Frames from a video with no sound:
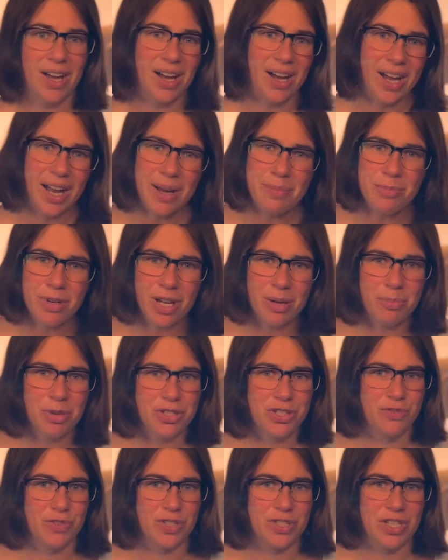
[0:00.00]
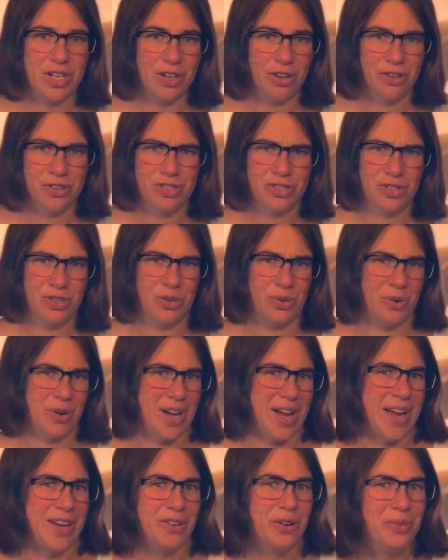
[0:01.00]
I'm not much of a singer, so
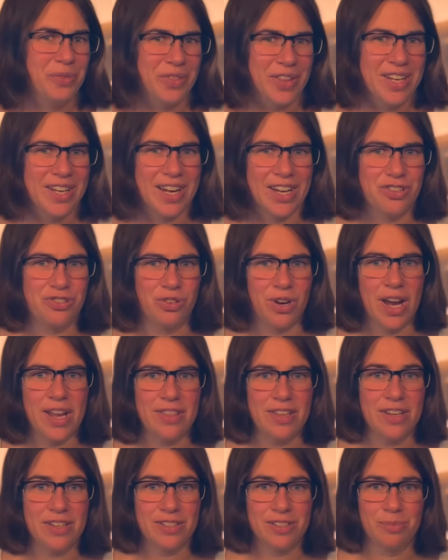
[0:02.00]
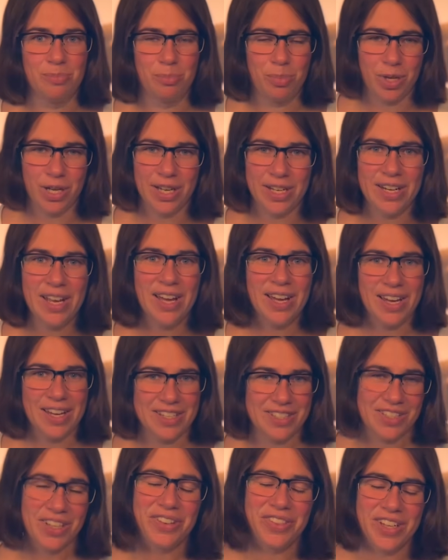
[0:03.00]
I don't think I'd try these, but I
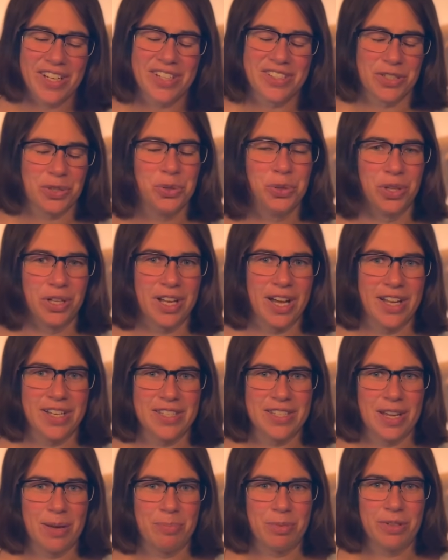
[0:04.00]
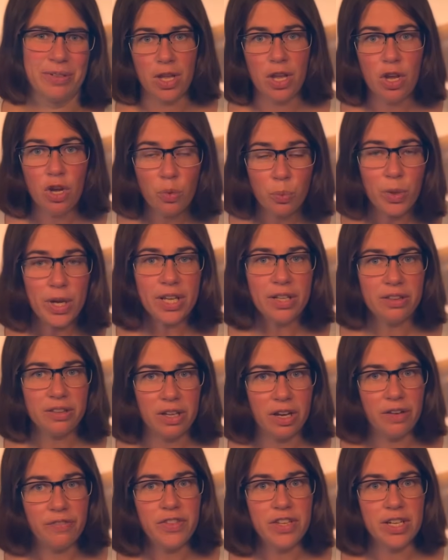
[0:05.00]
still think it's a cool concept. We
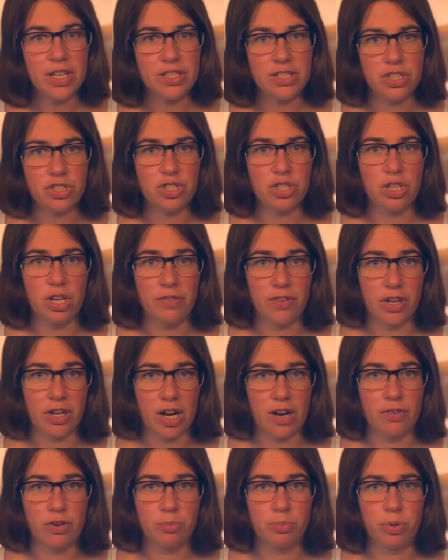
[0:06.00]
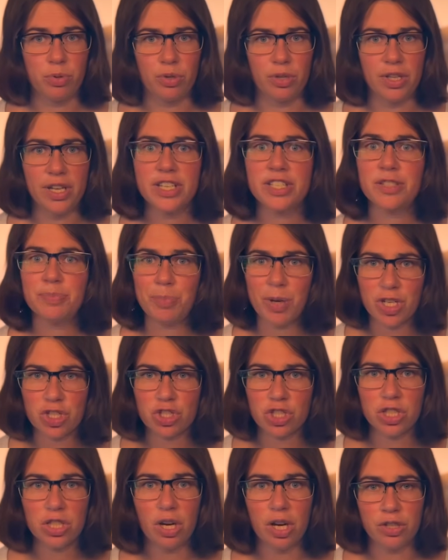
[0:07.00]
love the addition of a covered pool,
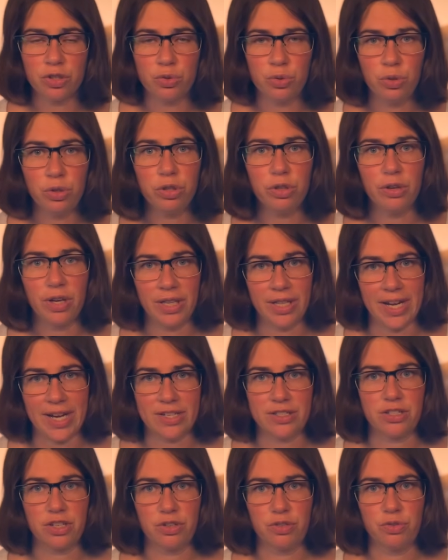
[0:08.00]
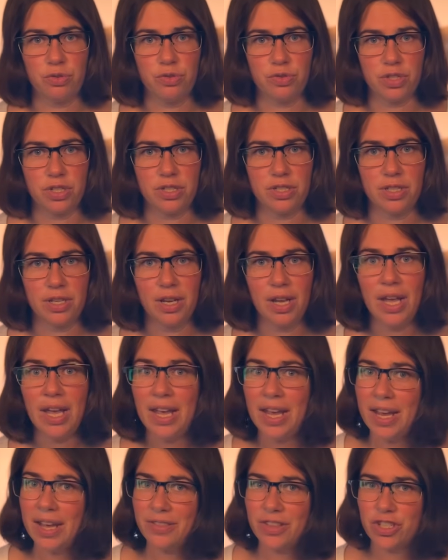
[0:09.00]
especially on cooler Alaska cruises,
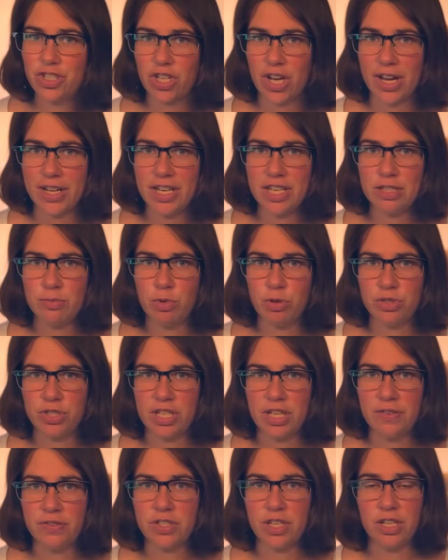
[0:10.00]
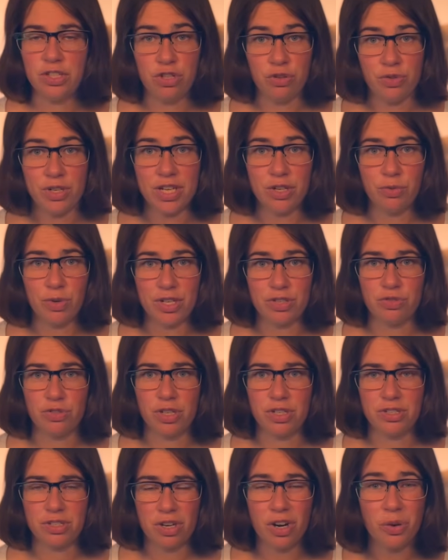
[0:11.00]
and the Chinese motifs and unique
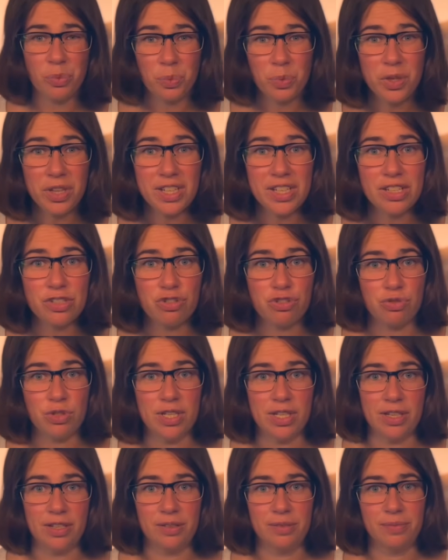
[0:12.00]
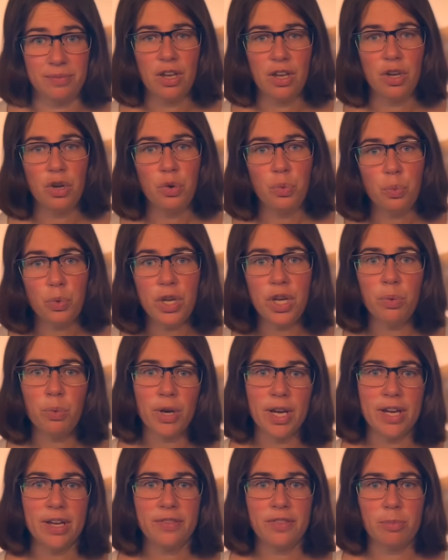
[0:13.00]
restaurants are really intriguing. We
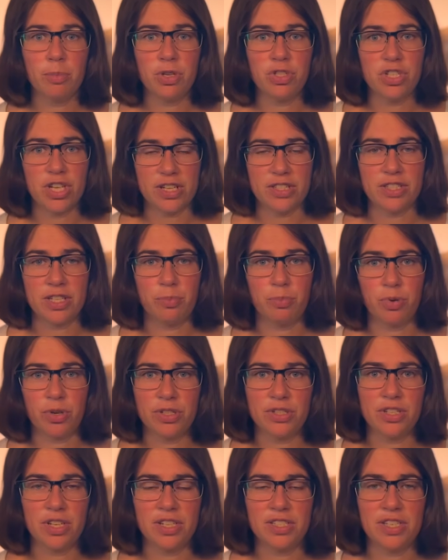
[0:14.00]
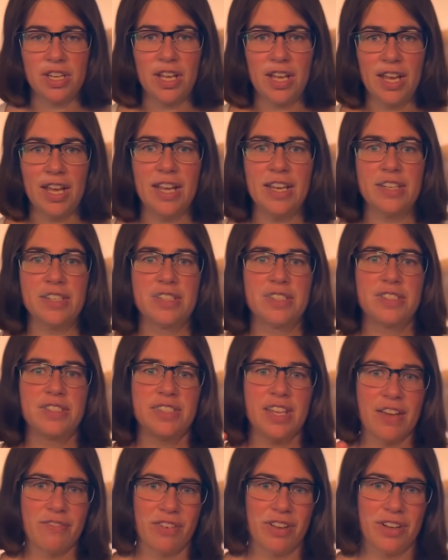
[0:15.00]
rank the Majestic Princess a
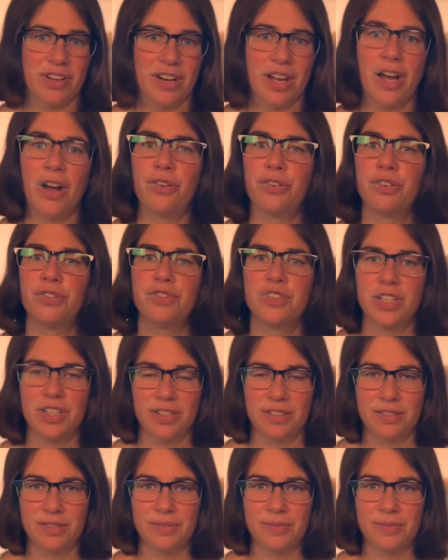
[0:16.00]
7 out of 10.